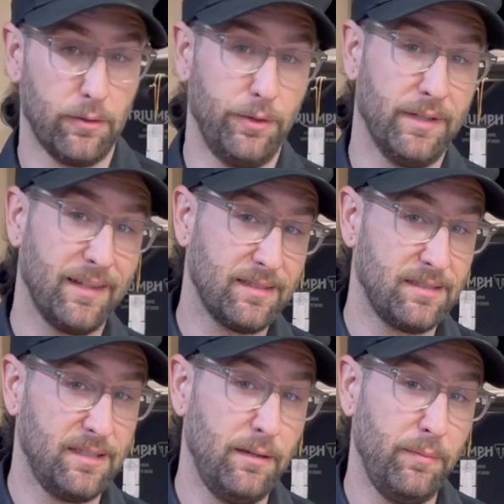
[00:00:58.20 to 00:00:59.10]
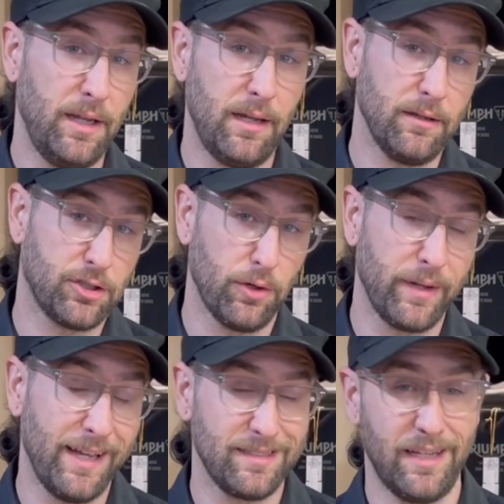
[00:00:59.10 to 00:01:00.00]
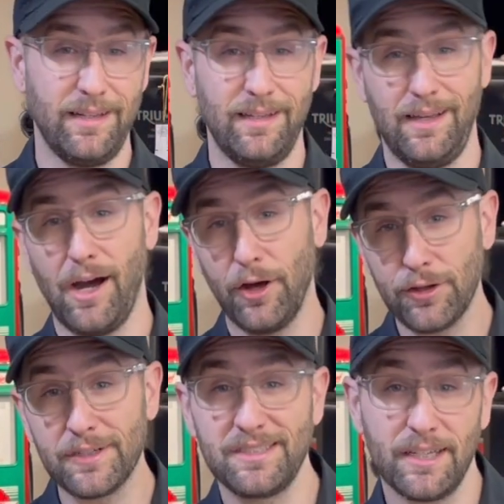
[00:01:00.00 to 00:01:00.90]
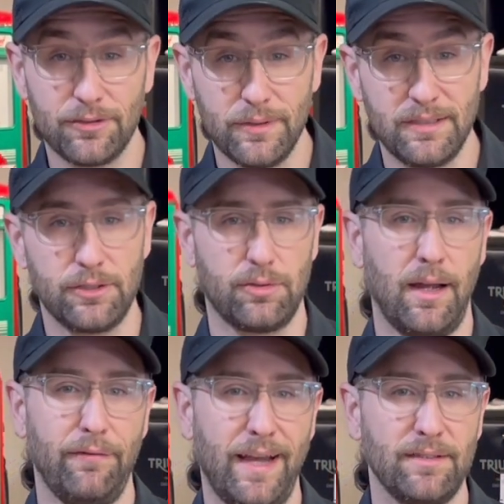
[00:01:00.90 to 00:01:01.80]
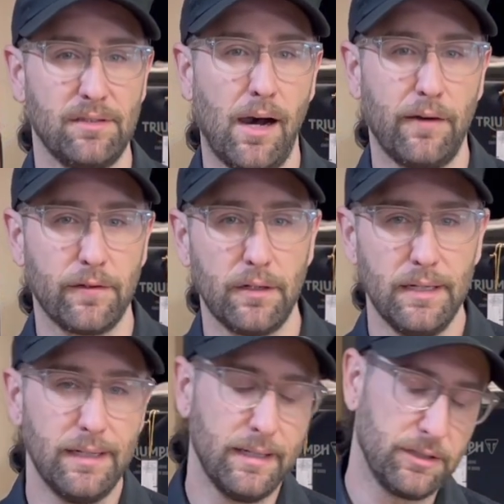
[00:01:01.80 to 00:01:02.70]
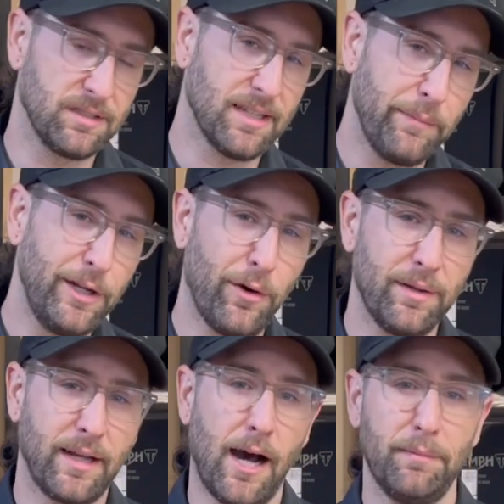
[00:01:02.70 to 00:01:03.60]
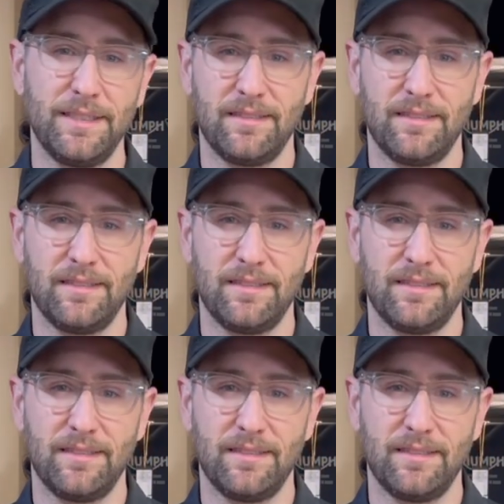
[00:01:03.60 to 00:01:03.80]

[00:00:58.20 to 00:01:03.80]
or you'd like to see me showcase any of the other accessories that Triumph has to offer, just let me know in the comments